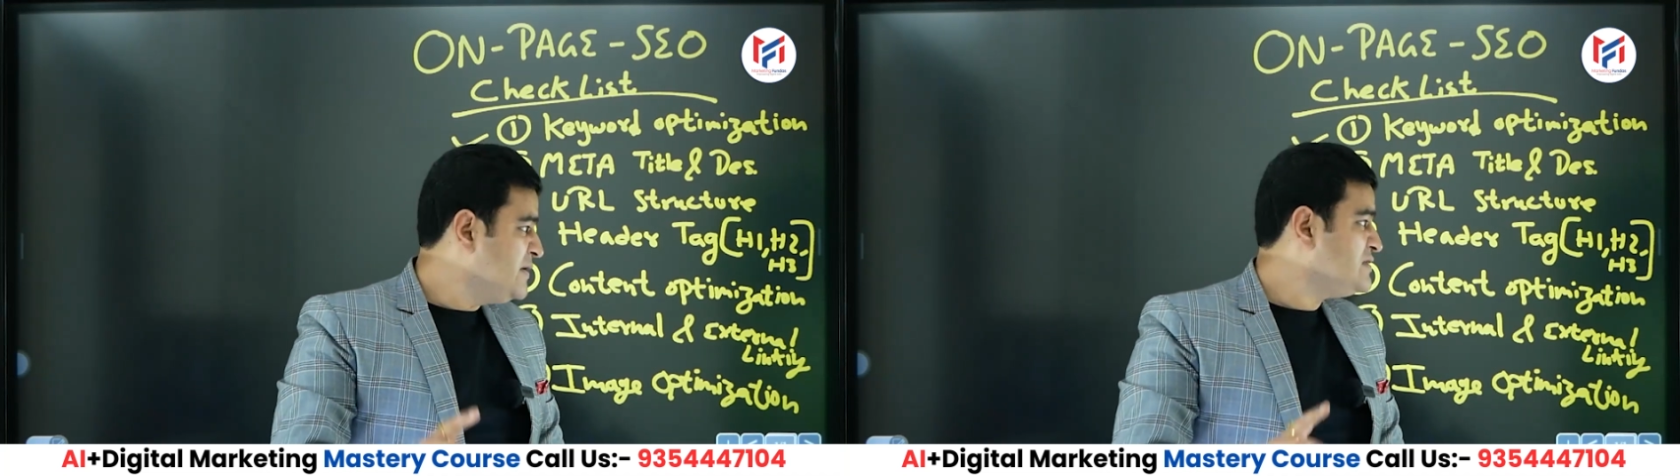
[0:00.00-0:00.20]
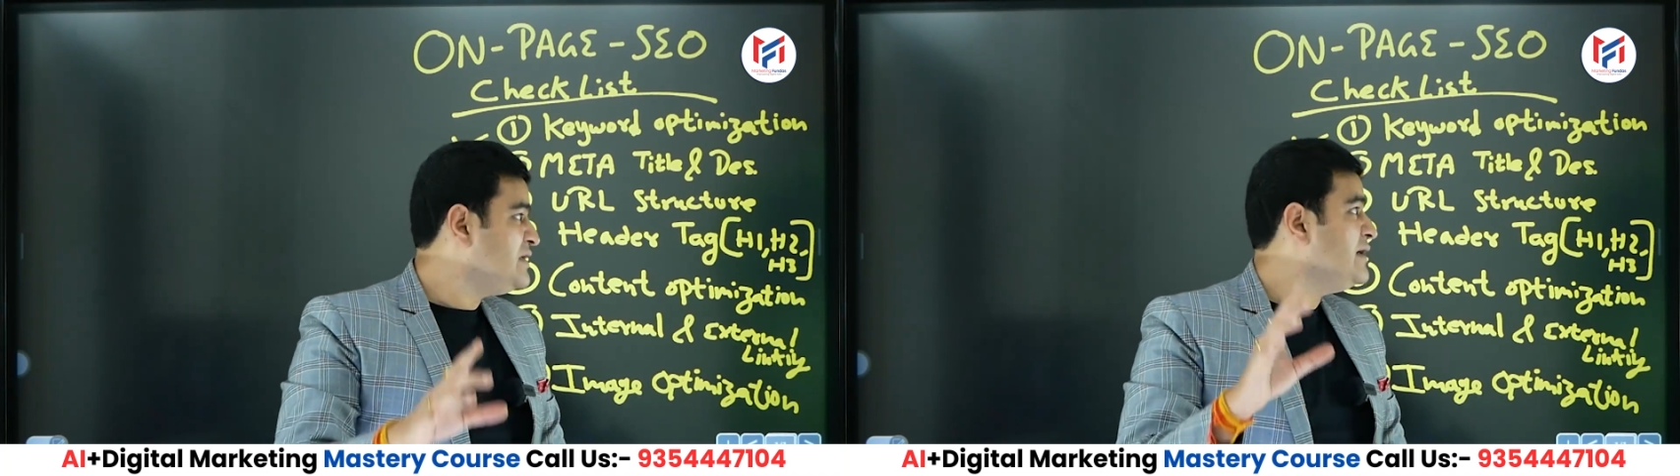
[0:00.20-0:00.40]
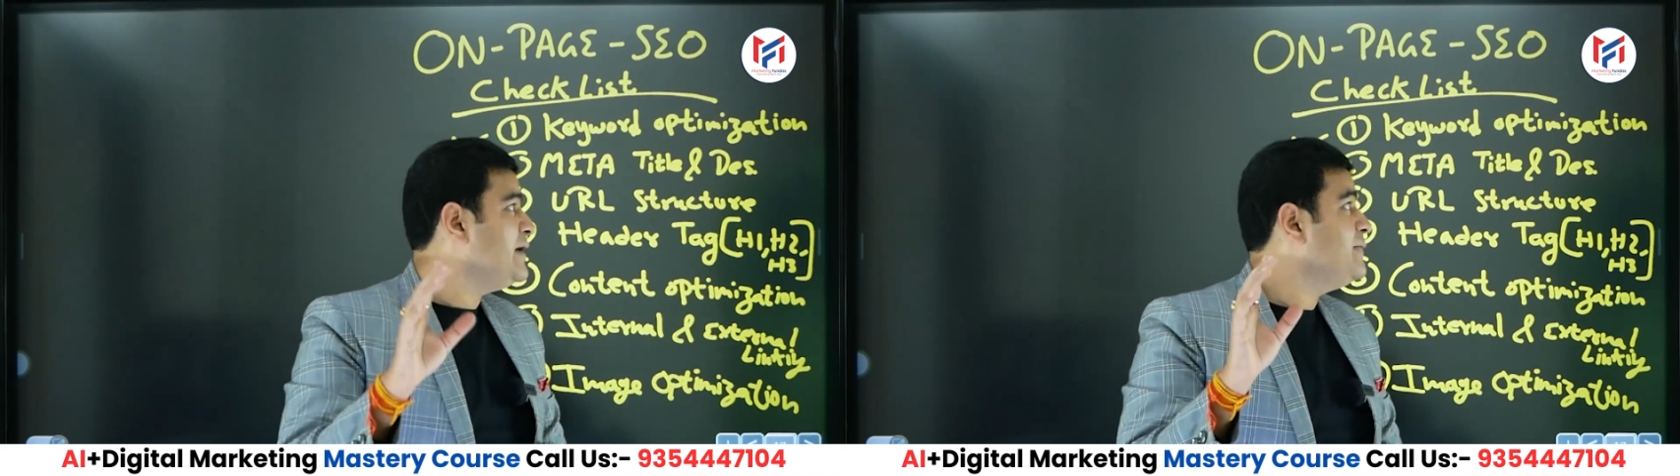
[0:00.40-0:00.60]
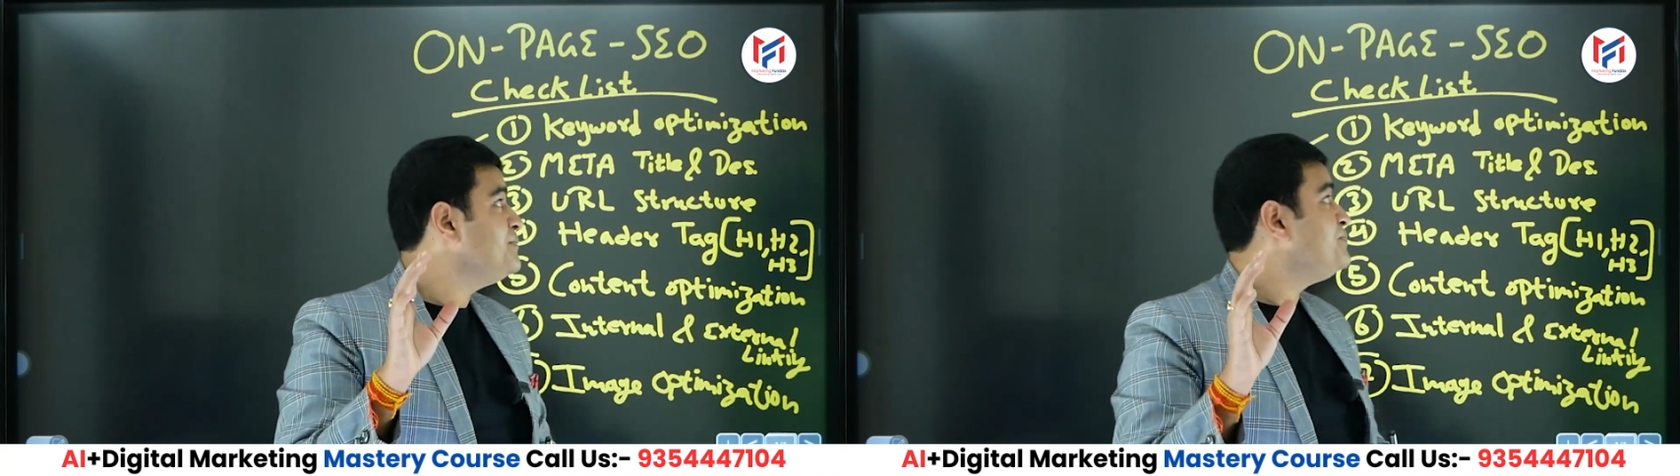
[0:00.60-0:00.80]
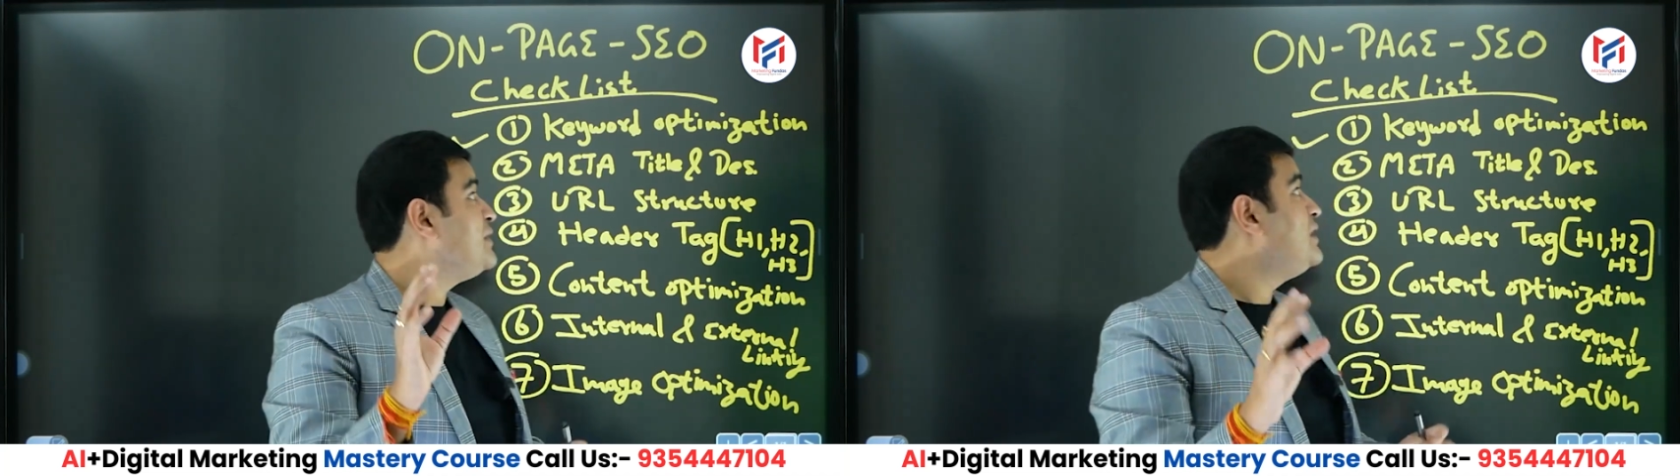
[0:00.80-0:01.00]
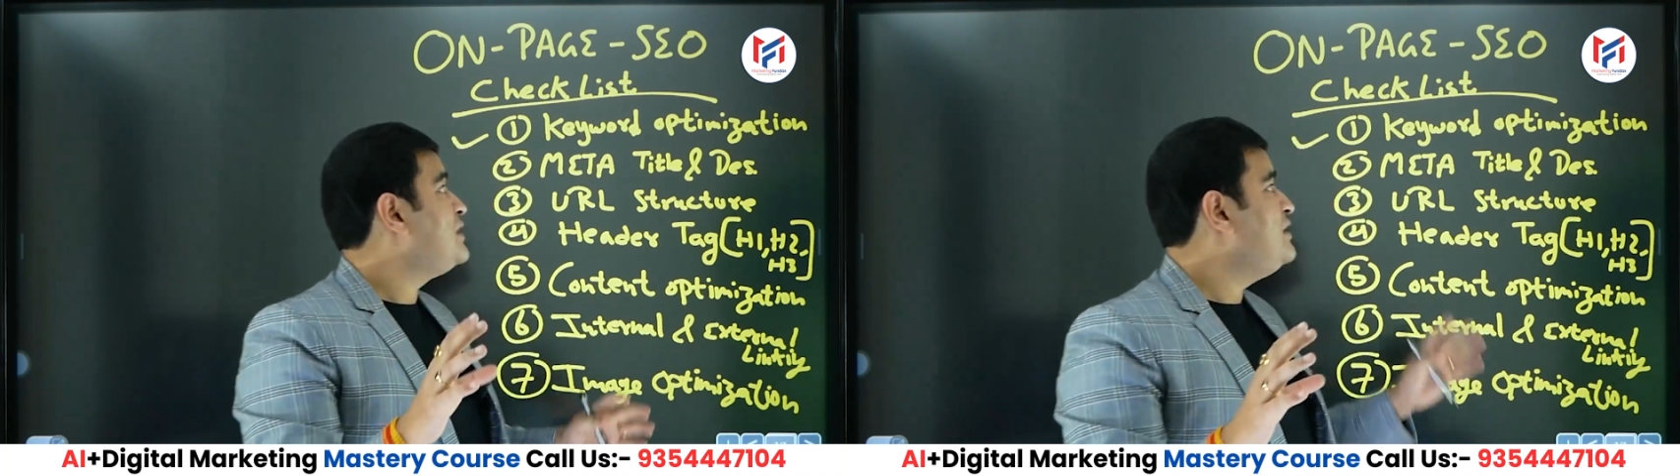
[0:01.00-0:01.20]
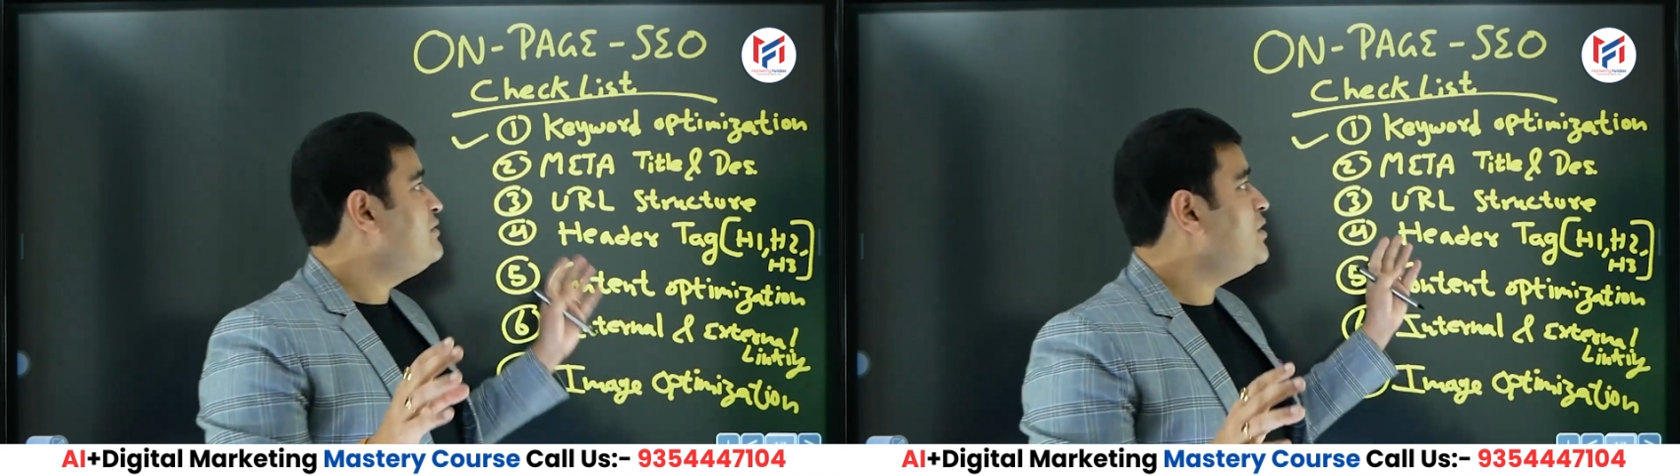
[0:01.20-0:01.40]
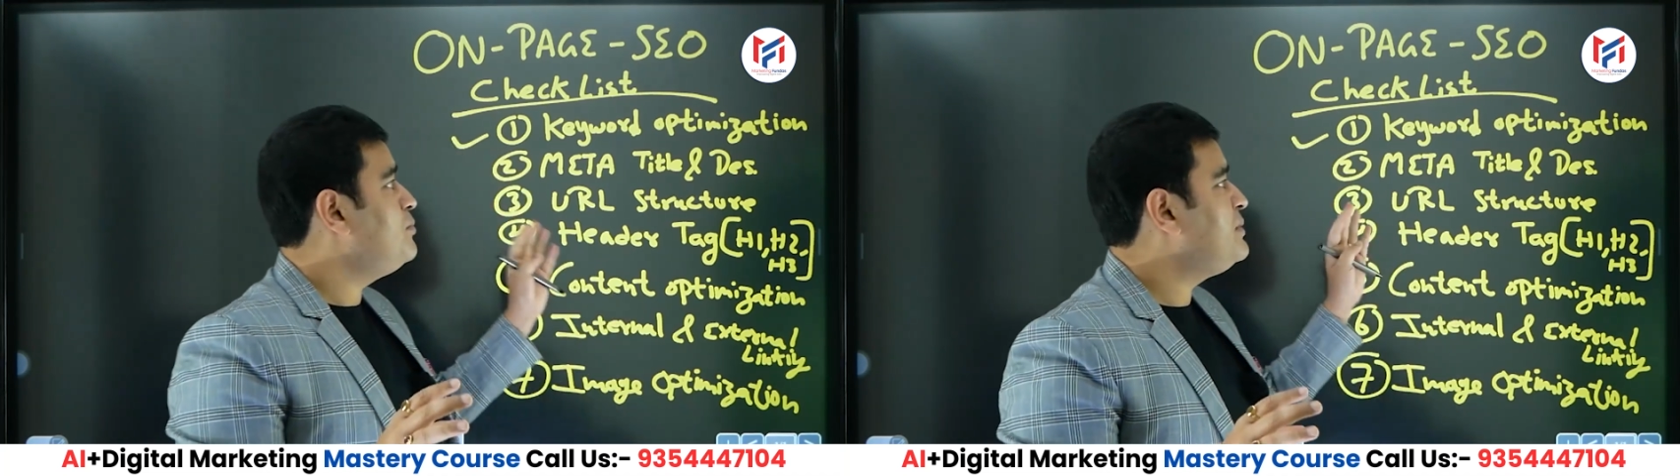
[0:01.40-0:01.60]
So therefore,
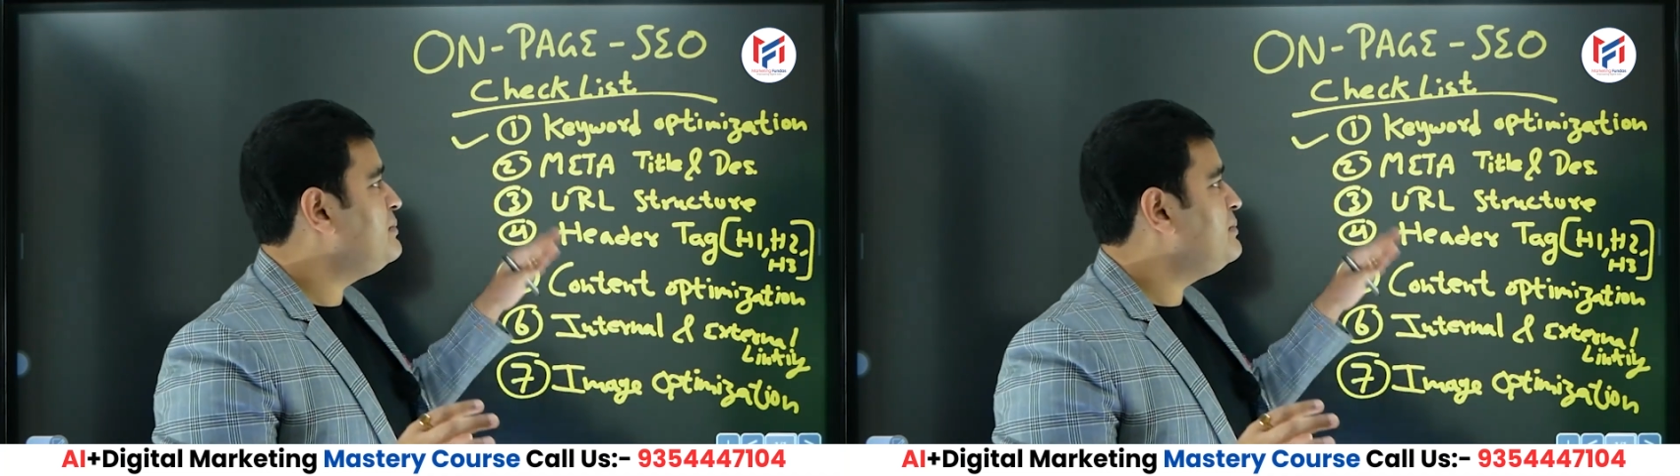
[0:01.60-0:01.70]
keyword